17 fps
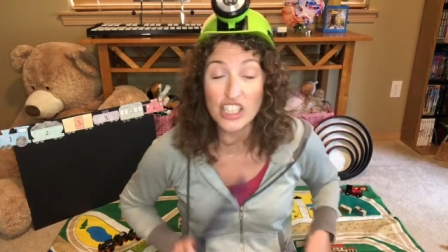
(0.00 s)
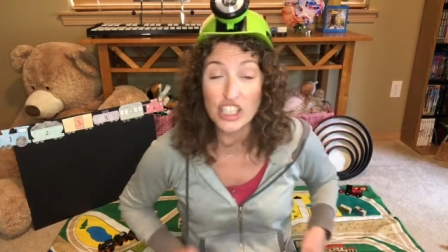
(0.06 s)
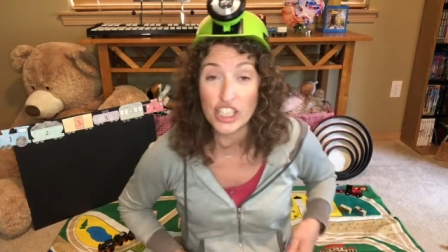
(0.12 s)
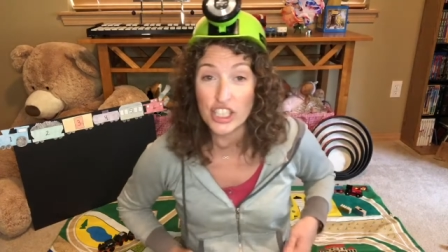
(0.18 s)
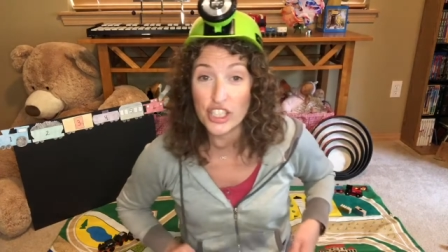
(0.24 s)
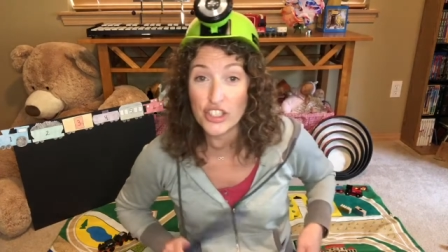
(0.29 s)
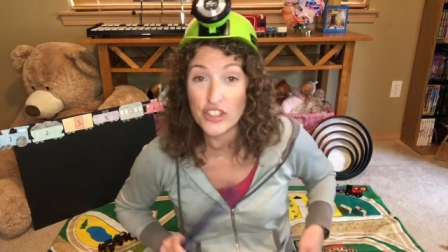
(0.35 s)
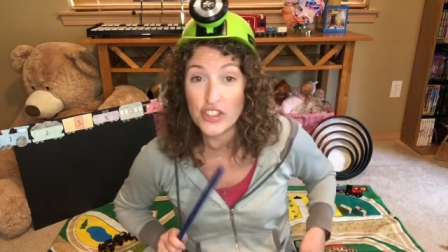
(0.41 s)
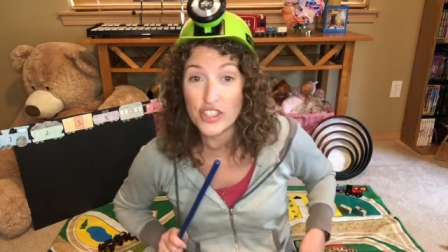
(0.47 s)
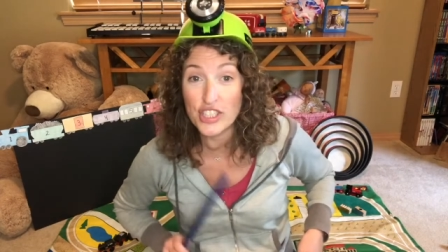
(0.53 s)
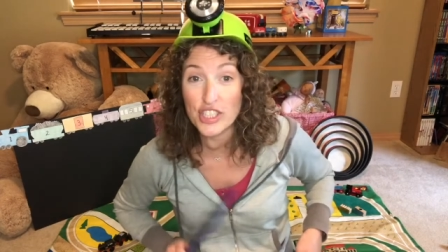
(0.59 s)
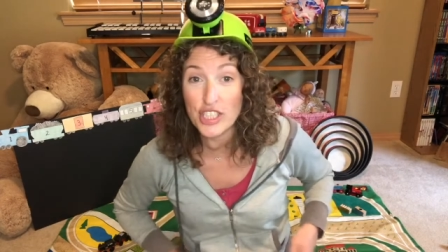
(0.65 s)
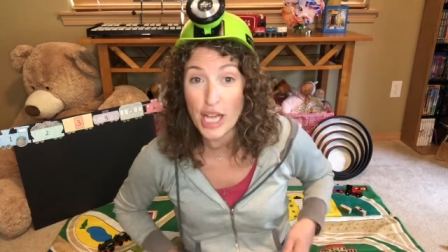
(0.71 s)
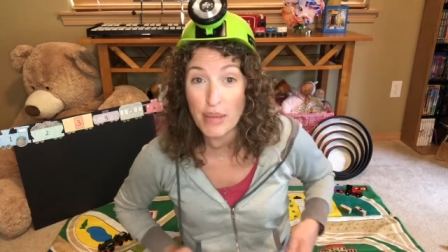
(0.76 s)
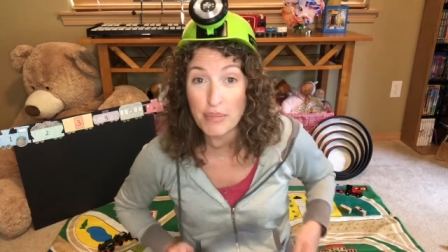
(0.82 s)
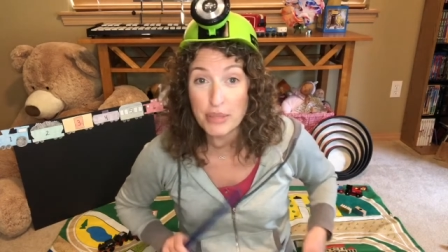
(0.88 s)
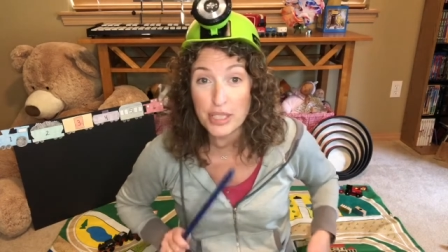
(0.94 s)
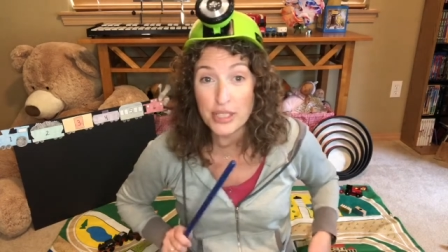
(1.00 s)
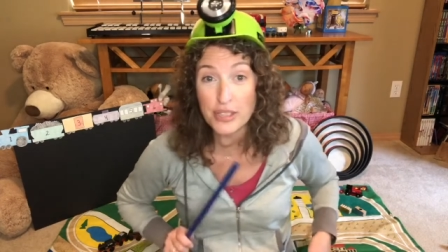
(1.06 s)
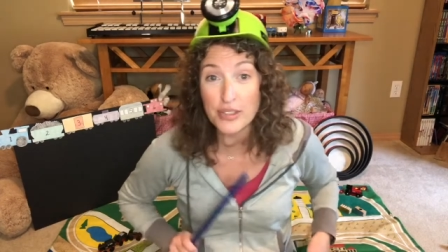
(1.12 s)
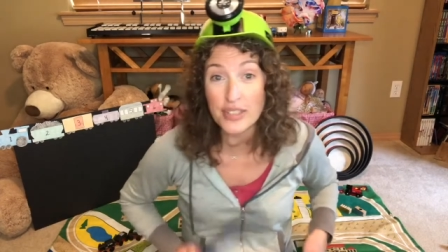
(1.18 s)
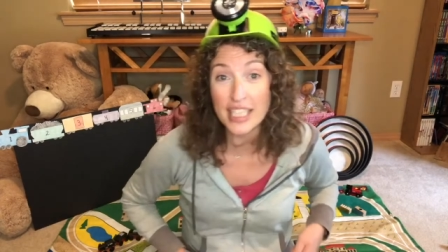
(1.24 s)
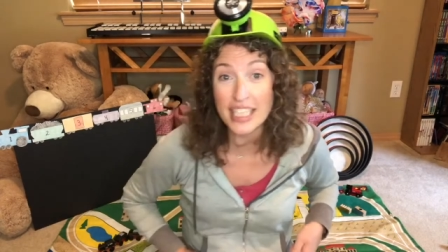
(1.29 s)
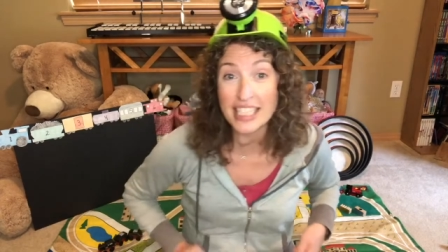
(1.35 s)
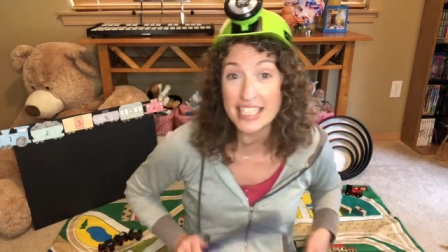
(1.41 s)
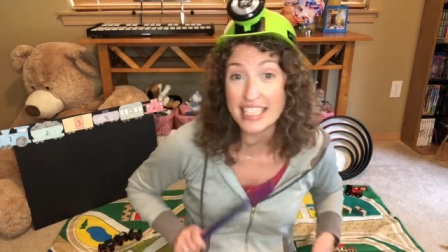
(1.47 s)
Children stopped to
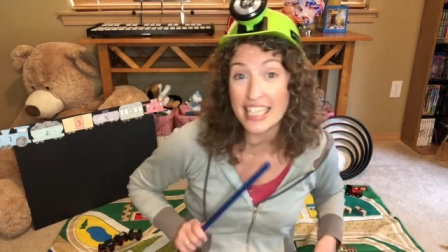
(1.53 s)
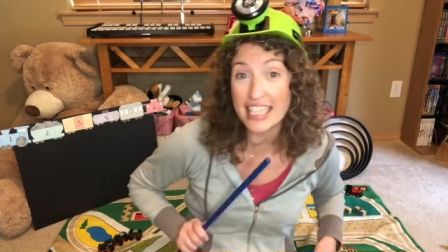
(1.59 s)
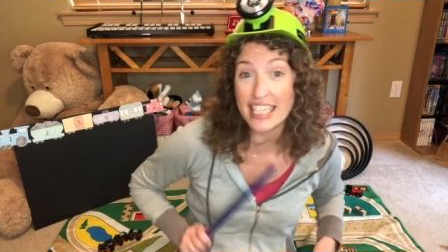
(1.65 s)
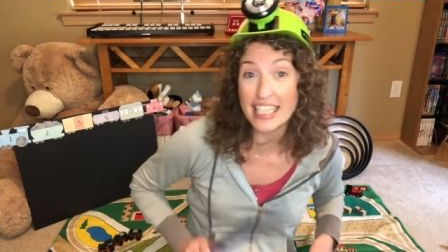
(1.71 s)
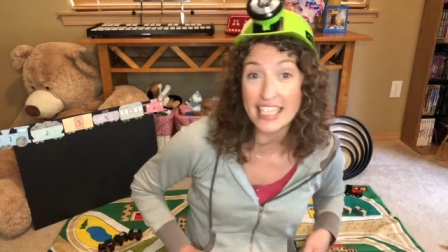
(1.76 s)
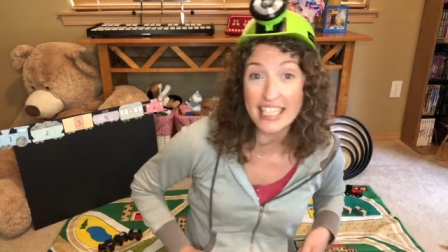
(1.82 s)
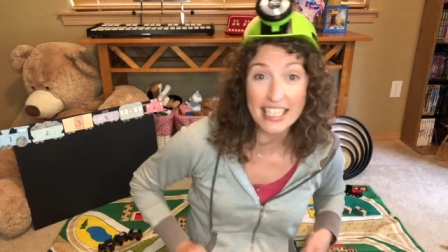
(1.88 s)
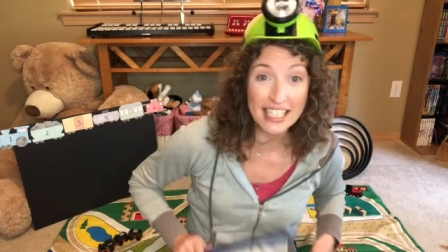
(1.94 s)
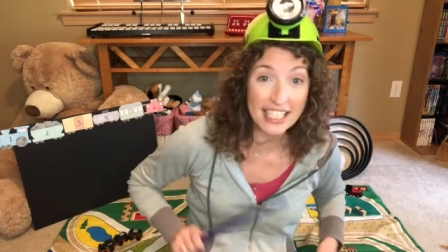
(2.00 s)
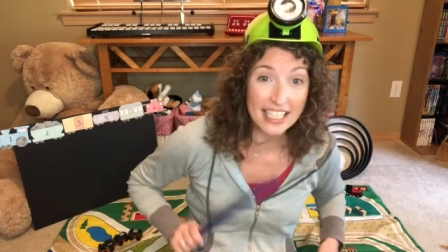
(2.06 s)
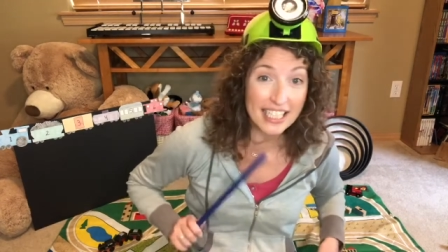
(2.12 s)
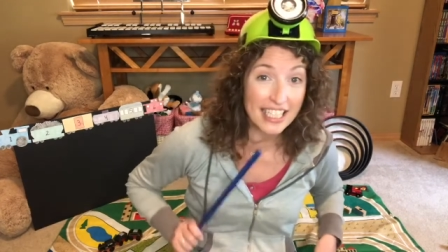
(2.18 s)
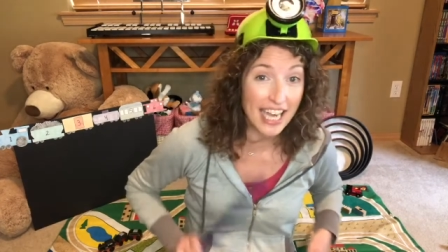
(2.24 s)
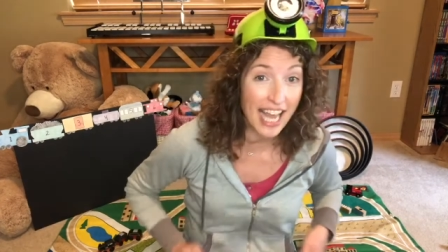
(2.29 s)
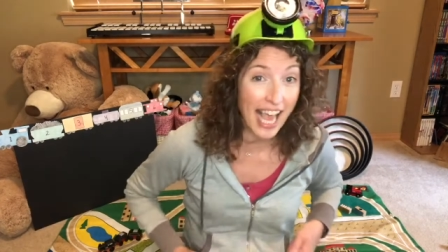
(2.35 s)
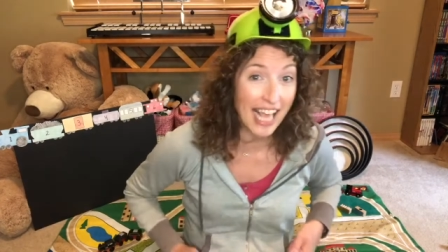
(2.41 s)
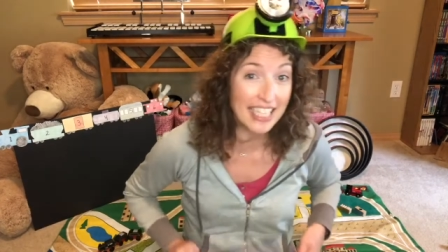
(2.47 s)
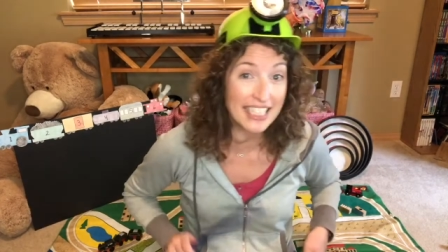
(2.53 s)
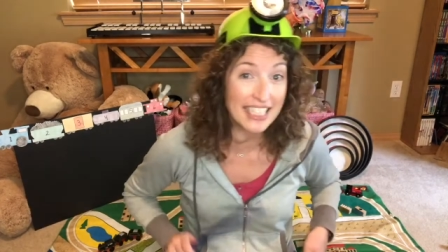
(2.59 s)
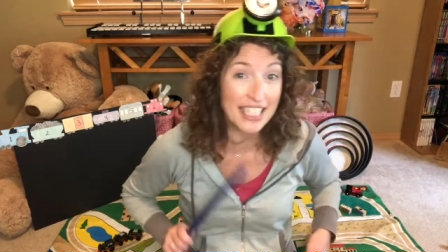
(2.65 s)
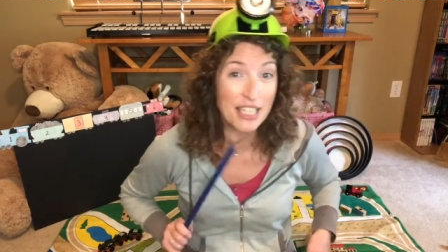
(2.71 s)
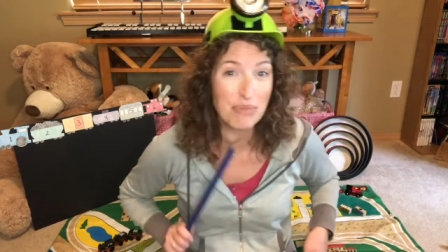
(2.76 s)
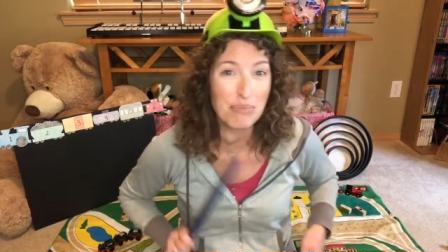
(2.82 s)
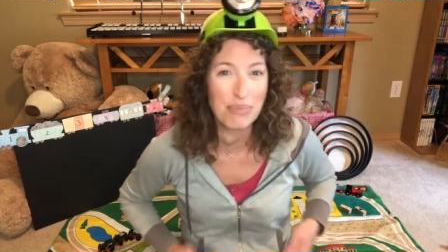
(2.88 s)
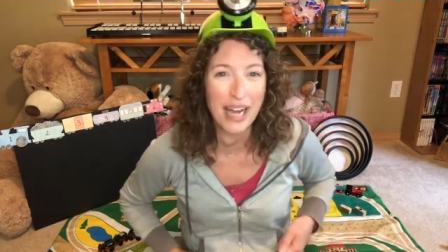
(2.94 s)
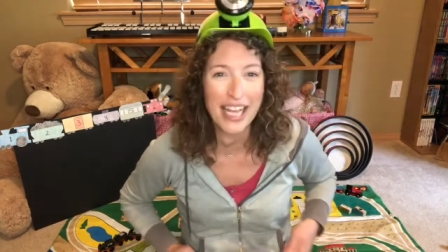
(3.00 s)
listen as
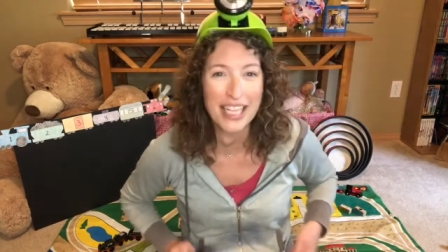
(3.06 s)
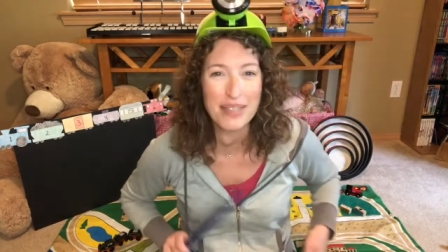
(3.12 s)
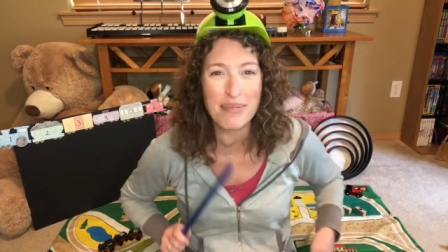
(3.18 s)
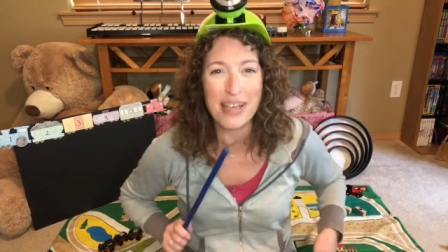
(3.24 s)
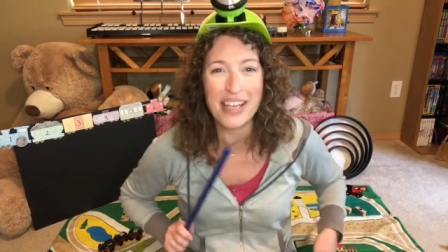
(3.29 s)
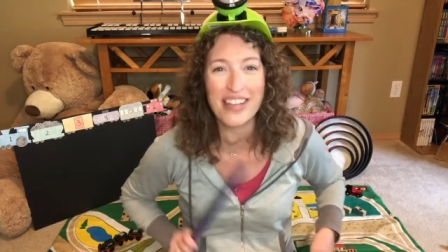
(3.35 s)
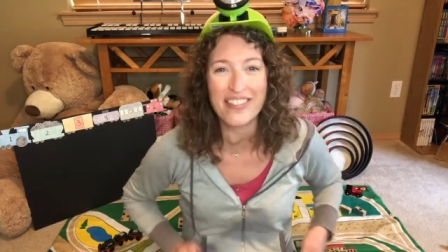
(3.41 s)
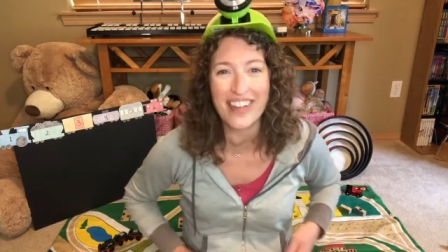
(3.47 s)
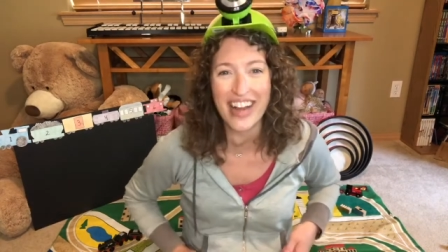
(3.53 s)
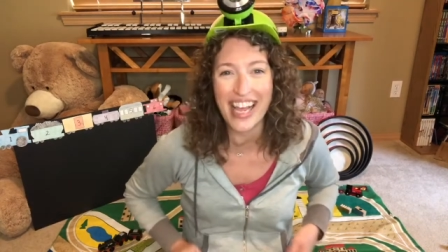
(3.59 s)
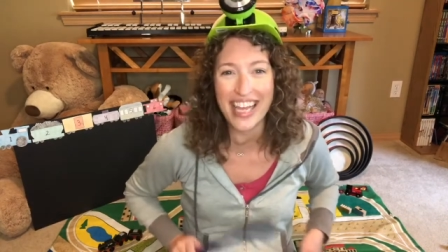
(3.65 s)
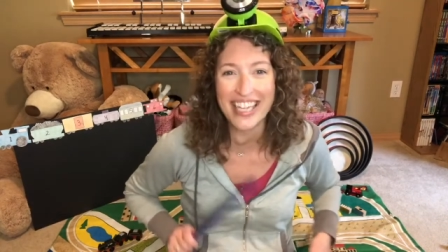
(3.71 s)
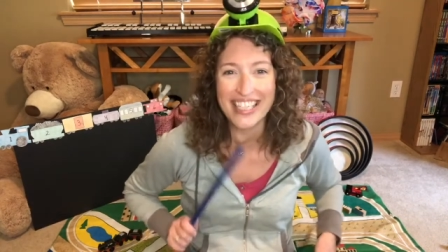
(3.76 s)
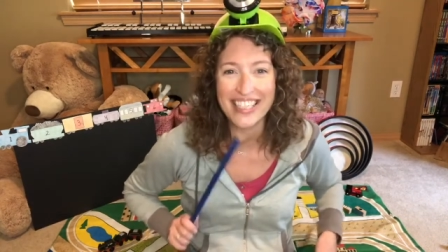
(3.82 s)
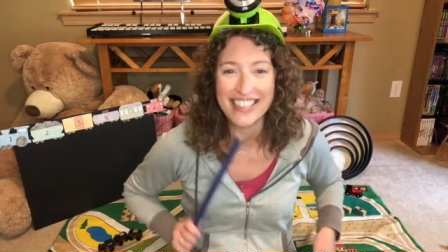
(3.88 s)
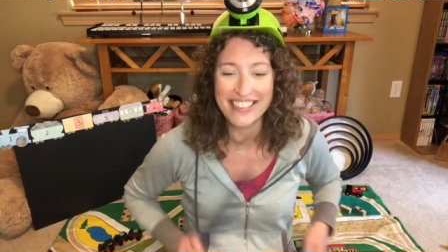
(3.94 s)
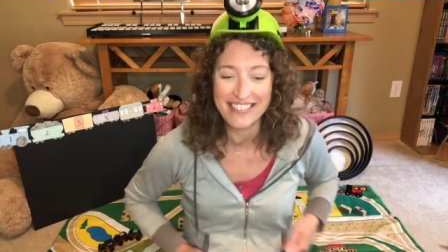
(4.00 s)
the brass bell rang.